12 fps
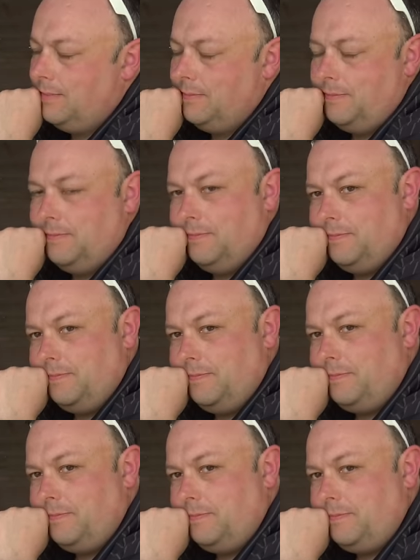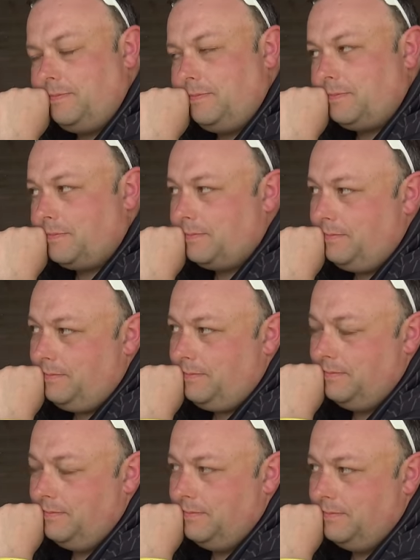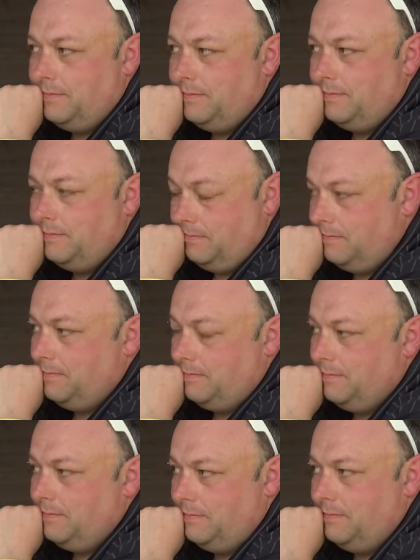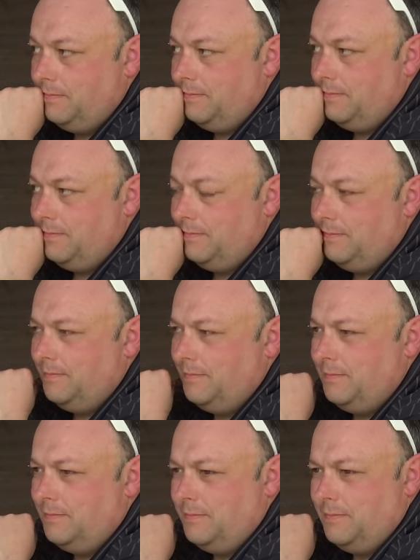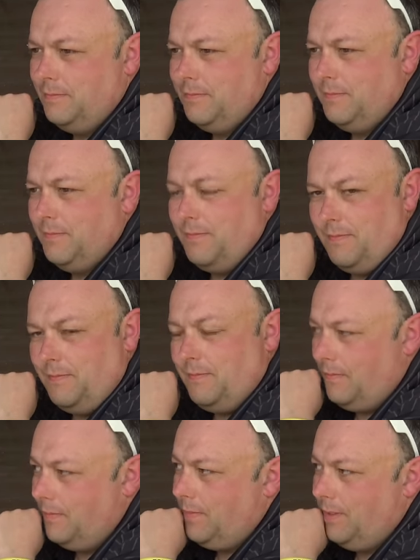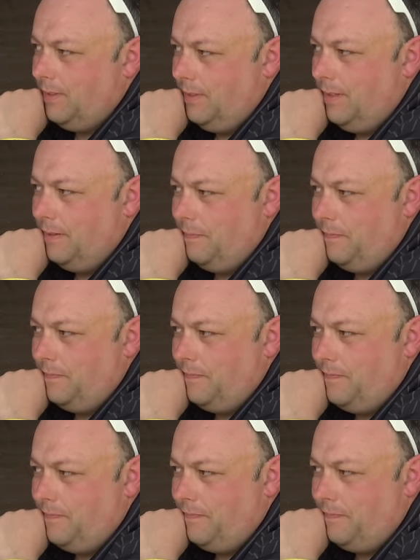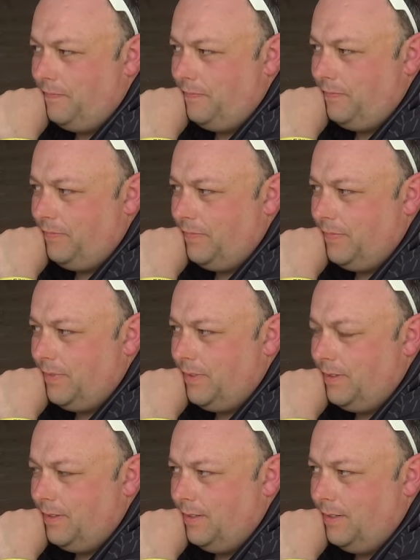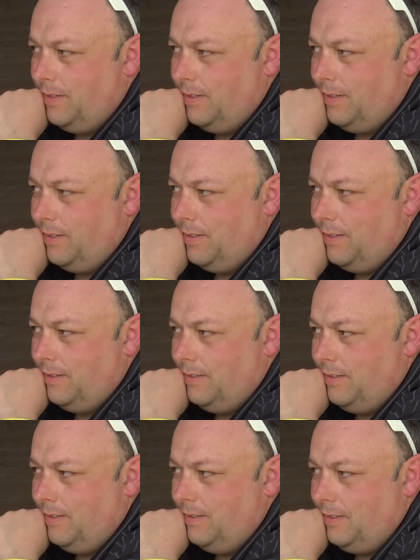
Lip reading: This person isn't speaking.